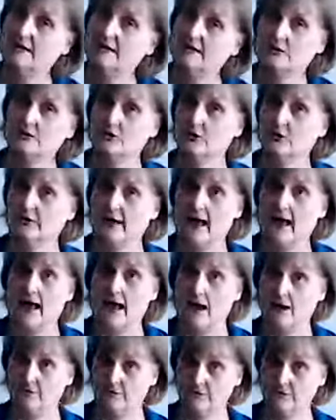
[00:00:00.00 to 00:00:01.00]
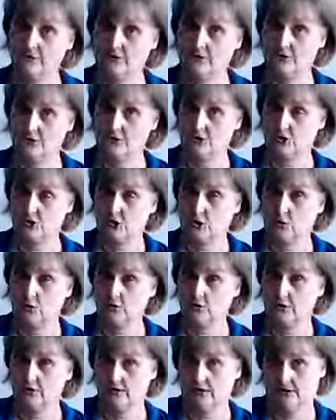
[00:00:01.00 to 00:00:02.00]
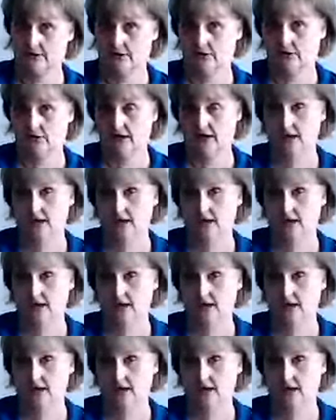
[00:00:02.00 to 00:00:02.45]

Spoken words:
to look after your shoulder, all right?